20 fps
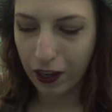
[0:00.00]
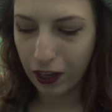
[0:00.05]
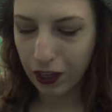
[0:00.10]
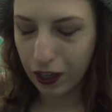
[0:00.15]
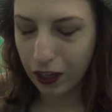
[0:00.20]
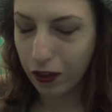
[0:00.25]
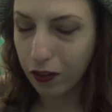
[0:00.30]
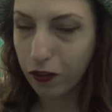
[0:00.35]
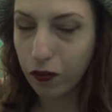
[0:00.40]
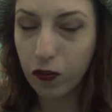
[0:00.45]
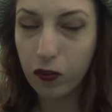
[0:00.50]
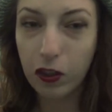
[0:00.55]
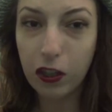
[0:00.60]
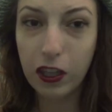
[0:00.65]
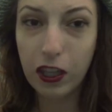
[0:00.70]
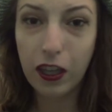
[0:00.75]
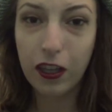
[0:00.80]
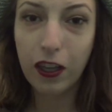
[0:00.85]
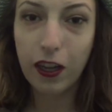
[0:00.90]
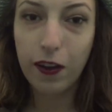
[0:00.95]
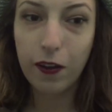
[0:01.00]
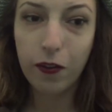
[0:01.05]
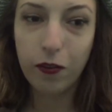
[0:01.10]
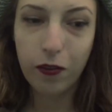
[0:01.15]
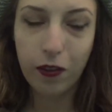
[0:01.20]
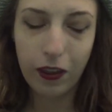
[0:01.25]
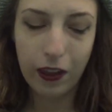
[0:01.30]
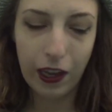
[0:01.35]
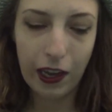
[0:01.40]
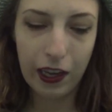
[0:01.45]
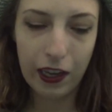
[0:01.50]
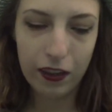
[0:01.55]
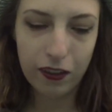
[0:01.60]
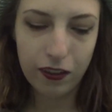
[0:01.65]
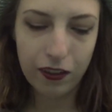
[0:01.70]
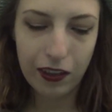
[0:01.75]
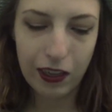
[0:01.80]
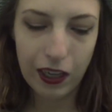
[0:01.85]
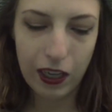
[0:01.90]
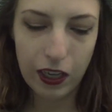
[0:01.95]
I really love
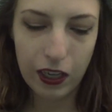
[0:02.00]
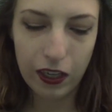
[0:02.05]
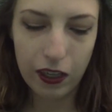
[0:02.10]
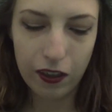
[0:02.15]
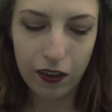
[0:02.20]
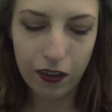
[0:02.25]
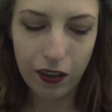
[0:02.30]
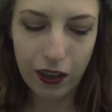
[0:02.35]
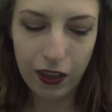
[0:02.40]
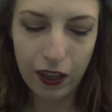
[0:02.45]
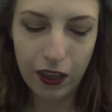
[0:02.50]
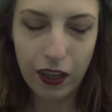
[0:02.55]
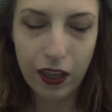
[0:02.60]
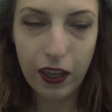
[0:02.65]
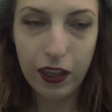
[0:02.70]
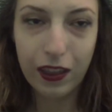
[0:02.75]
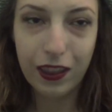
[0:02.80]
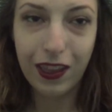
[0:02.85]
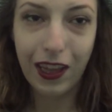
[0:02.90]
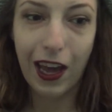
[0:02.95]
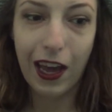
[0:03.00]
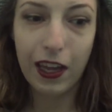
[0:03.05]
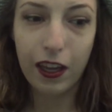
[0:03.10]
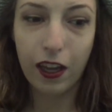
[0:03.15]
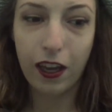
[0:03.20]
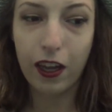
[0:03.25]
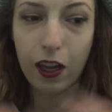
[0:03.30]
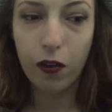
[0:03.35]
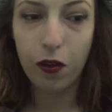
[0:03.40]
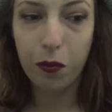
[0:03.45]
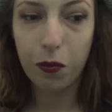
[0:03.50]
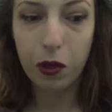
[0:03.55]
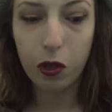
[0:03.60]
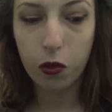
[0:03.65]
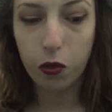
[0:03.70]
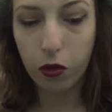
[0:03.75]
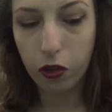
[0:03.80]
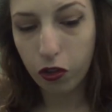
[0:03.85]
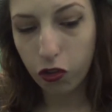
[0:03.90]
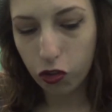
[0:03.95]
that, and I thought that would be
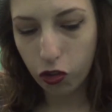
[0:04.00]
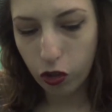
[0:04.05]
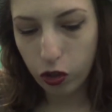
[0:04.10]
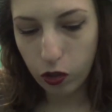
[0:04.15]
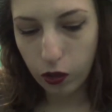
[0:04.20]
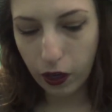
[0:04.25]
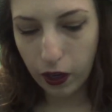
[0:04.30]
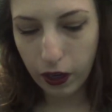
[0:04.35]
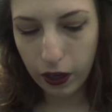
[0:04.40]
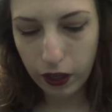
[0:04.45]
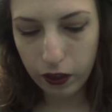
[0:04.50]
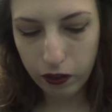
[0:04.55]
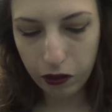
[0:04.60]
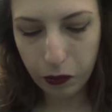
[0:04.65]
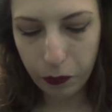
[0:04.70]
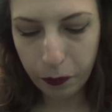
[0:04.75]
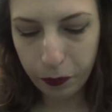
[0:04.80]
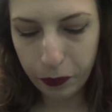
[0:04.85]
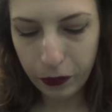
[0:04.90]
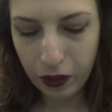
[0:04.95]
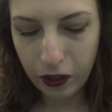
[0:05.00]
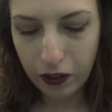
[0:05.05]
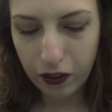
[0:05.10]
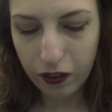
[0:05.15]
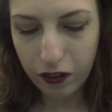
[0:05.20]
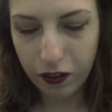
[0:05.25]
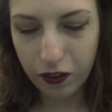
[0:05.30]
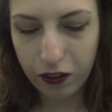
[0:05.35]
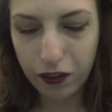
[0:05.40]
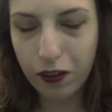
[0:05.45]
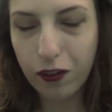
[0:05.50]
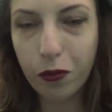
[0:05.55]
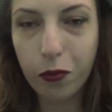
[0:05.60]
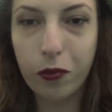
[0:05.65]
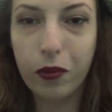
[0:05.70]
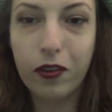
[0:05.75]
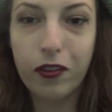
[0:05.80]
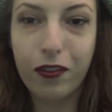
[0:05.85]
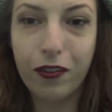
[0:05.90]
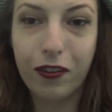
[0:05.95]
cool to show you guys. So since
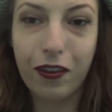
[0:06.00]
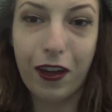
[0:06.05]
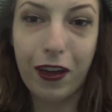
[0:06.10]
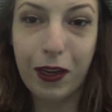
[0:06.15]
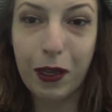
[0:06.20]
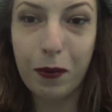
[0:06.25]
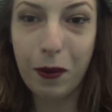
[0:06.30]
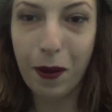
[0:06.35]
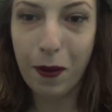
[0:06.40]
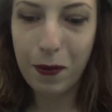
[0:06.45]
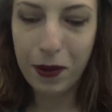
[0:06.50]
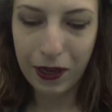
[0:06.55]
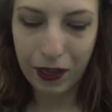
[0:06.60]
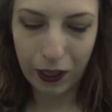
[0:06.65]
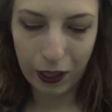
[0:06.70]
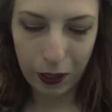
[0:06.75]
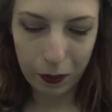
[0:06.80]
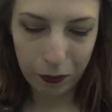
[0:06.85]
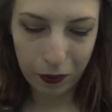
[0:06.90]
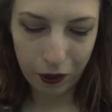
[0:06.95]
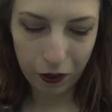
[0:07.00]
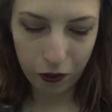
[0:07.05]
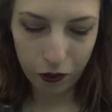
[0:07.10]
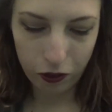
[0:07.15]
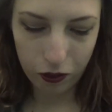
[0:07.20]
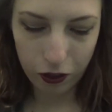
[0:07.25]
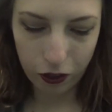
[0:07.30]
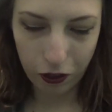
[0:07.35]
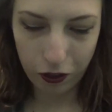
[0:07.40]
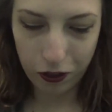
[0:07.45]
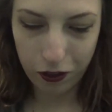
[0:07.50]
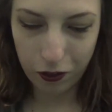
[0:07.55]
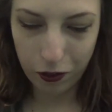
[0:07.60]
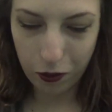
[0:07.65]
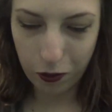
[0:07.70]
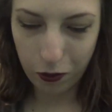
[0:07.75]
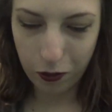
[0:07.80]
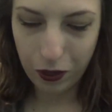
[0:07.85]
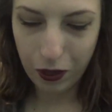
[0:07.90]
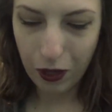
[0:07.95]
we're still talking about makeup, I'll just go
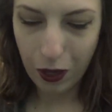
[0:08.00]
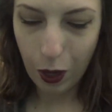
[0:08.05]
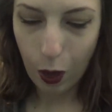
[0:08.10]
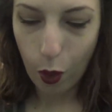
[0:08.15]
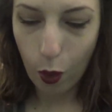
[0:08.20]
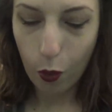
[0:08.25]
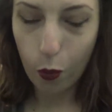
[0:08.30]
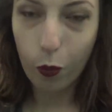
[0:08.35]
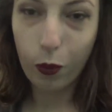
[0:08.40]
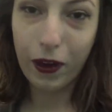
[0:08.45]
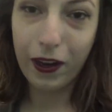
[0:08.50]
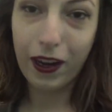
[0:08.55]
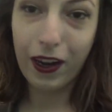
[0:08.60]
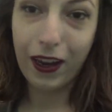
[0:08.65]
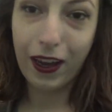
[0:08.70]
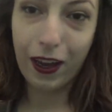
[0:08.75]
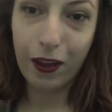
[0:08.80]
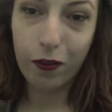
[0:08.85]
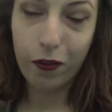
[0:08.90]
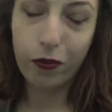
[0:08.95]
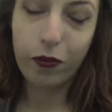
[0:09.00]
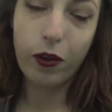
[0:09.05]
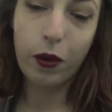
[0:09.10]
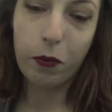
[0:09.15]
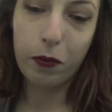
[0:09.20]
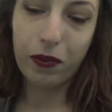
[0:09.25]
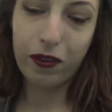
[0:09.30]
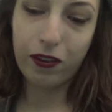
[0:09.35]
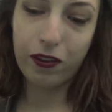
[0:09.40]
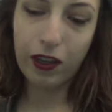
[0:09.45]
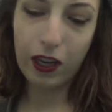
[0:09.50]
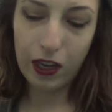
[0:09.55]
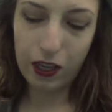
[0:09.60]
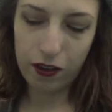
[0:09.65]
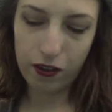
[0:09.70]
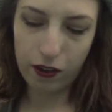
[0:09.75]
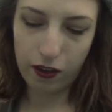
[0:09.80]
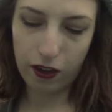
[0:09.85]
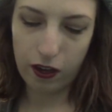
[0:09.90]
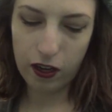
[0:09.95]
through what I got from
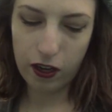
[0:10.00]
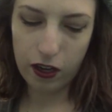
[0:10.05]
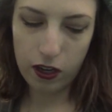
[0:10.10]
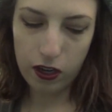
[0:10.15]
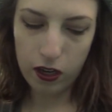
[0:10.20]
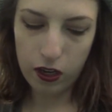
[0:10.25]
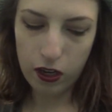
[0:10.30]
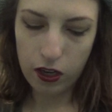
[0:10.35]
Santa.